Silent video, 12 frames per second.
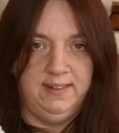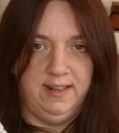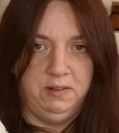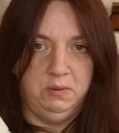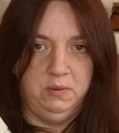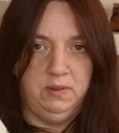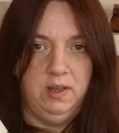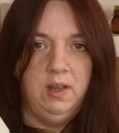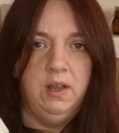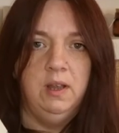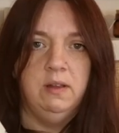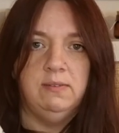towels.
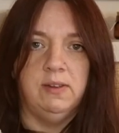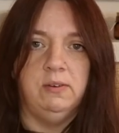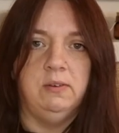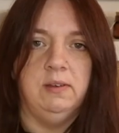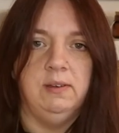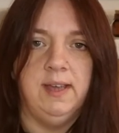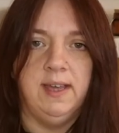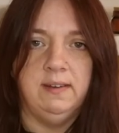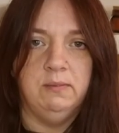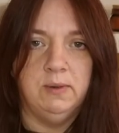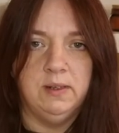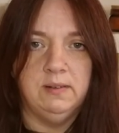So you can get
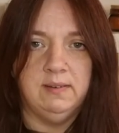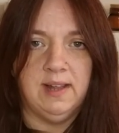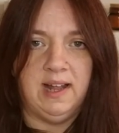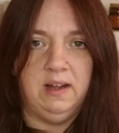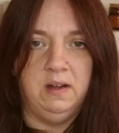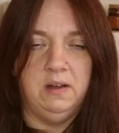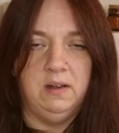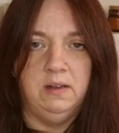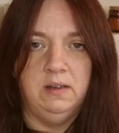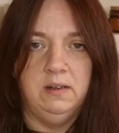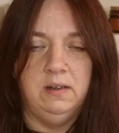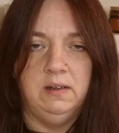the ones that are
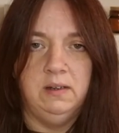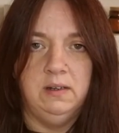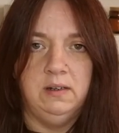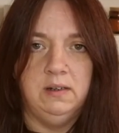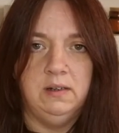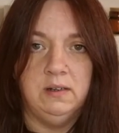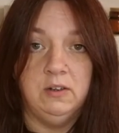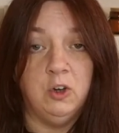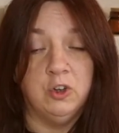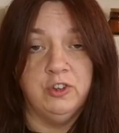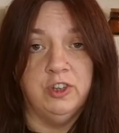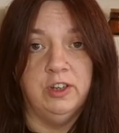
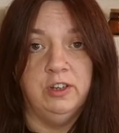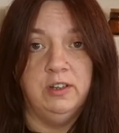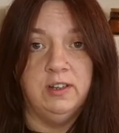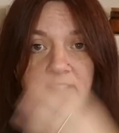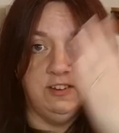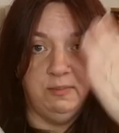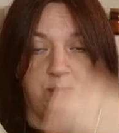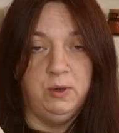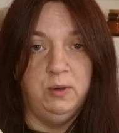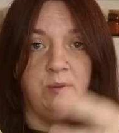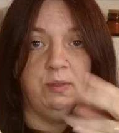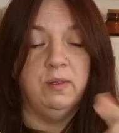cotton and
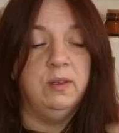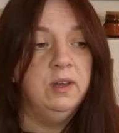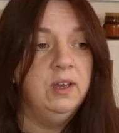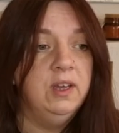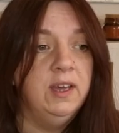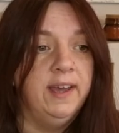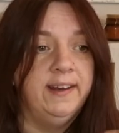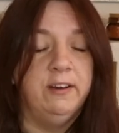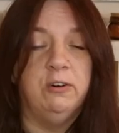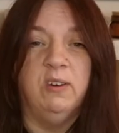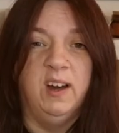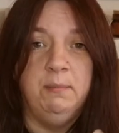smooth, and they're
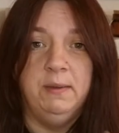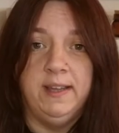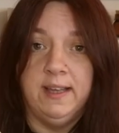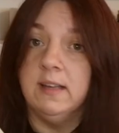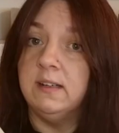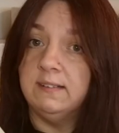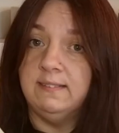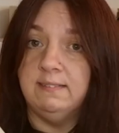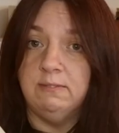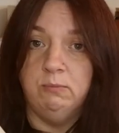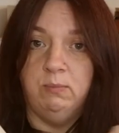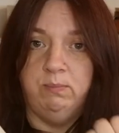alright, but
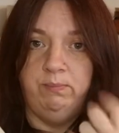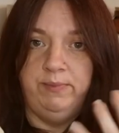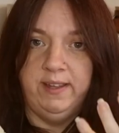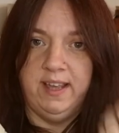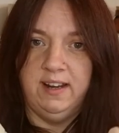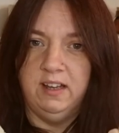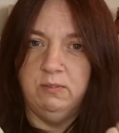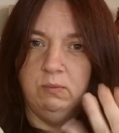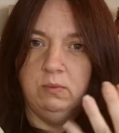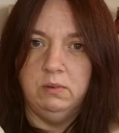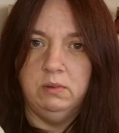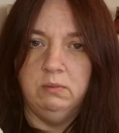they get like
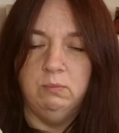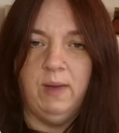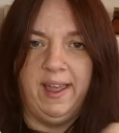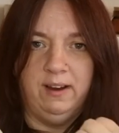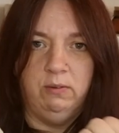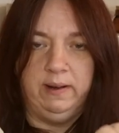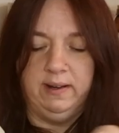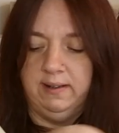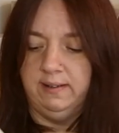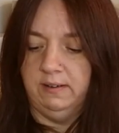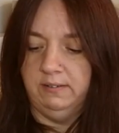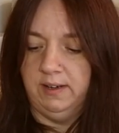wet quickly,
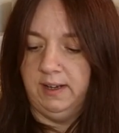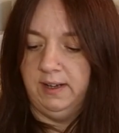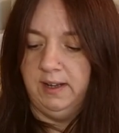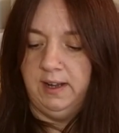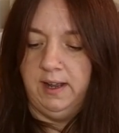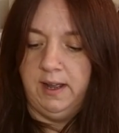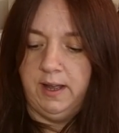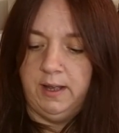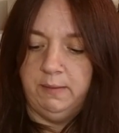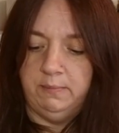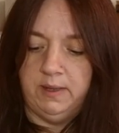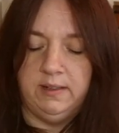don't they?
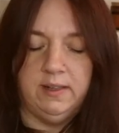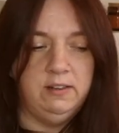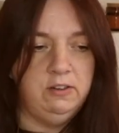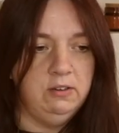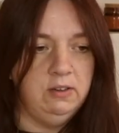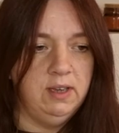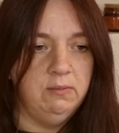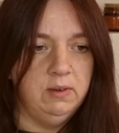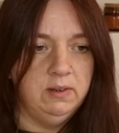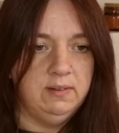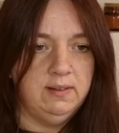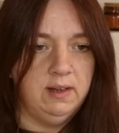And then you can get
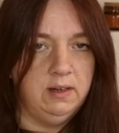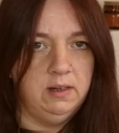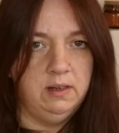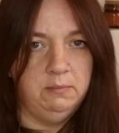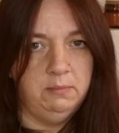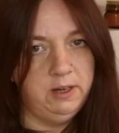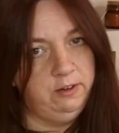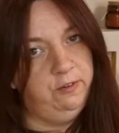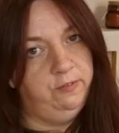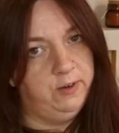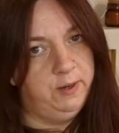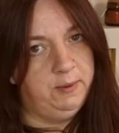ones that are
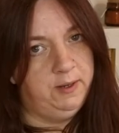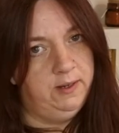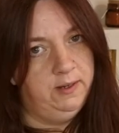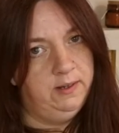microfiber.